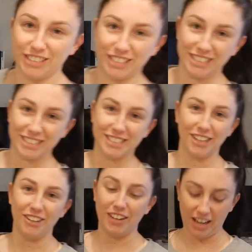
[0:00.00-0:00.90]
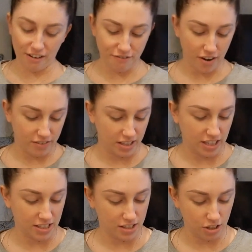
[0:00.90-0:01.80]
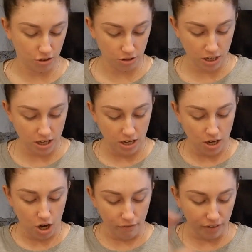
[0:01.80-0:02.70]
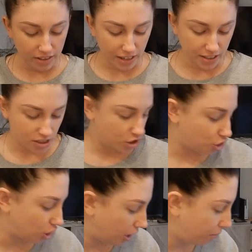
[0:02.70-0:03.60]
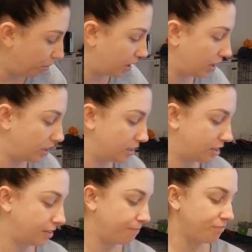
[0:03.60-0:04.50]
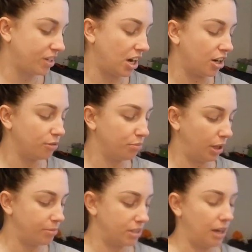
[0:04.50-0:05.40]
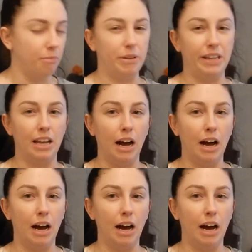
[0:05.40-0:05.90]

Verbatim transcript: cushions, so I got five of these. So hopefully that does the trick because Connor blames it on me